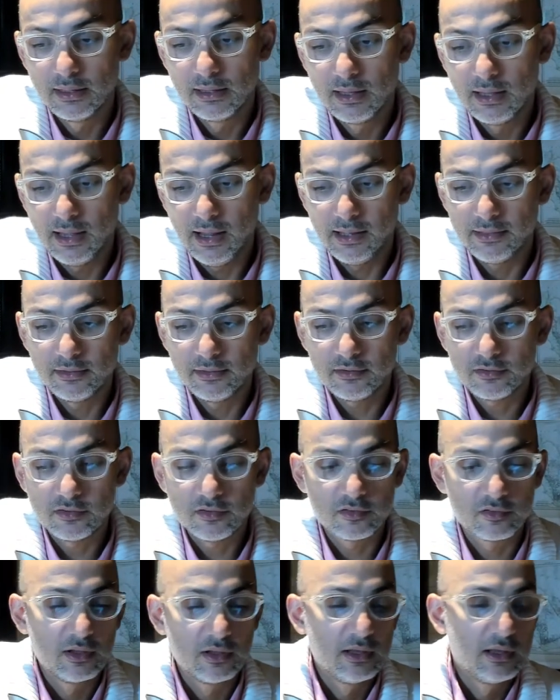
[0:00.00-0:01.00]
And this
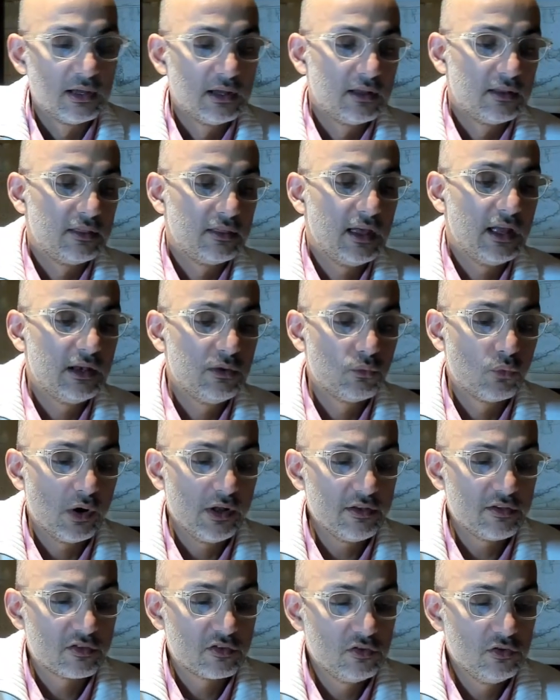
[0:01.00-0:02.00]
is, then
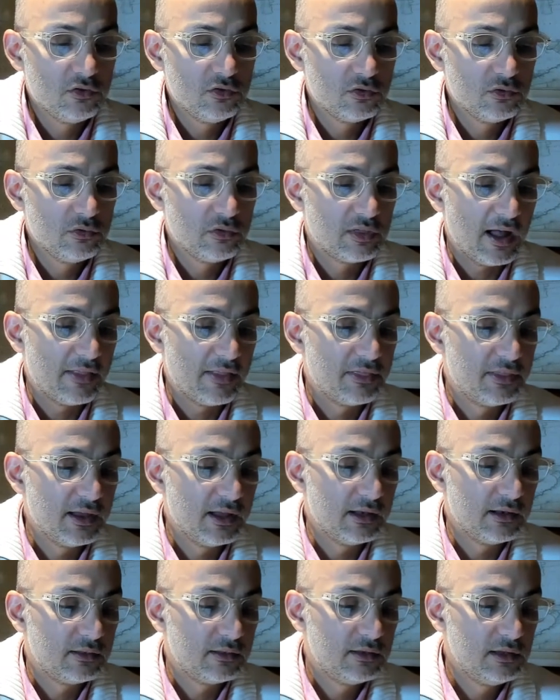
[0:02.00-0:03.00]
once you do that,
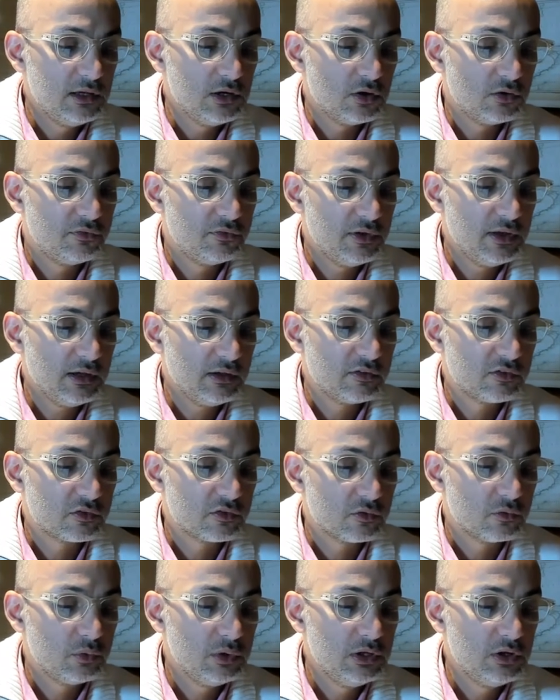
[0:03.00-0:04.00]
then T of X,
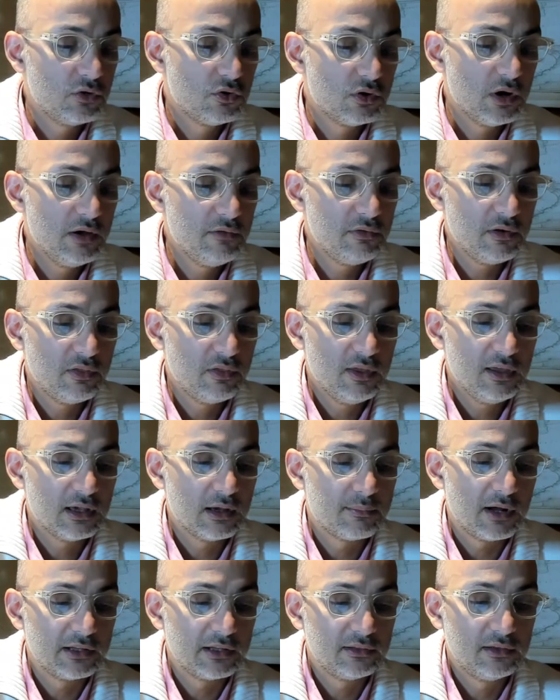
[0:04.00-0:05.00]
we know everything
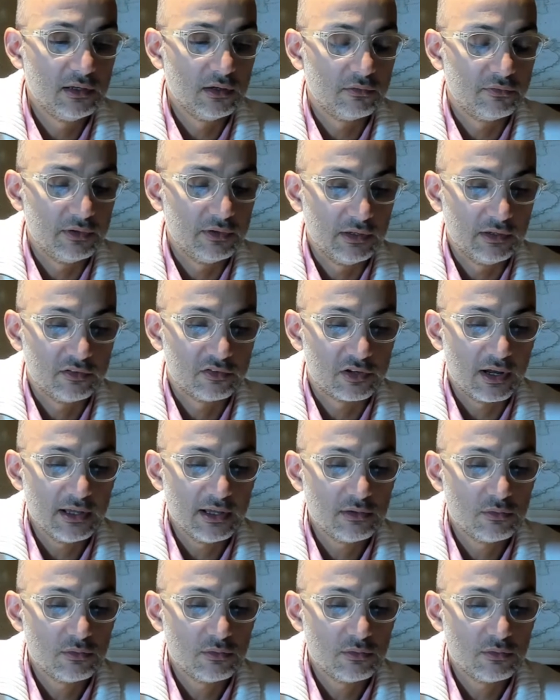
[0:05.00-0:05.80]
about T of X, right?